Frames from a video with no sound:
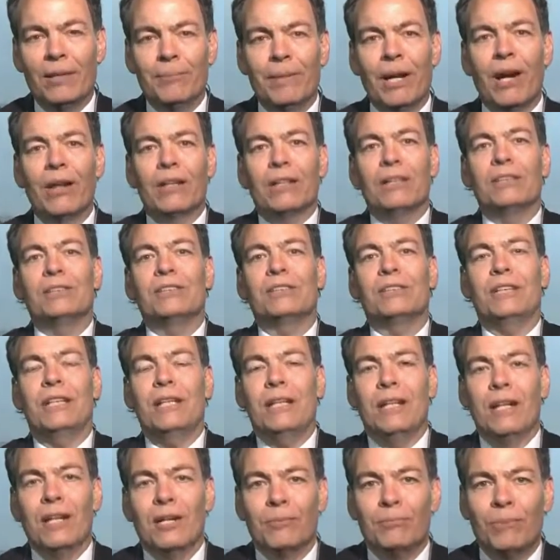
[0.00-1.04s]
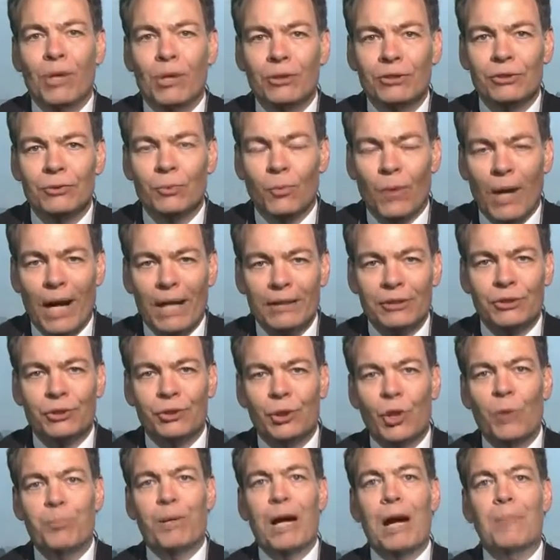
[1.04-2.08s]
America is the most watched
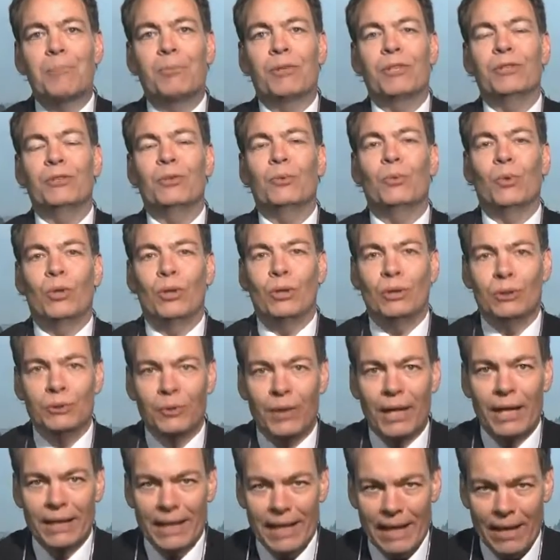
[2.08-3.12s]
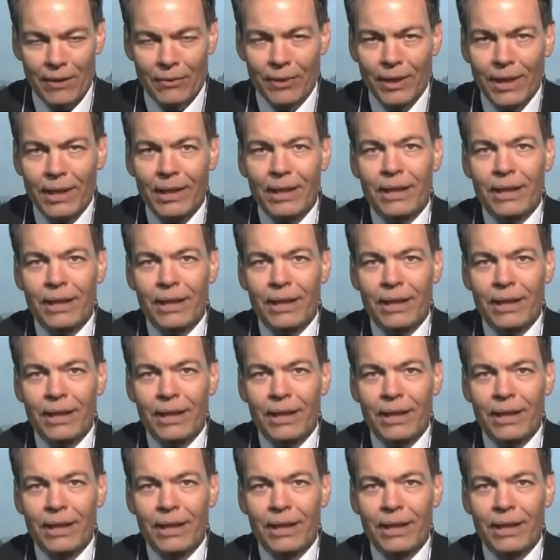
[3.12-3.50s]
soap opera in the world right now.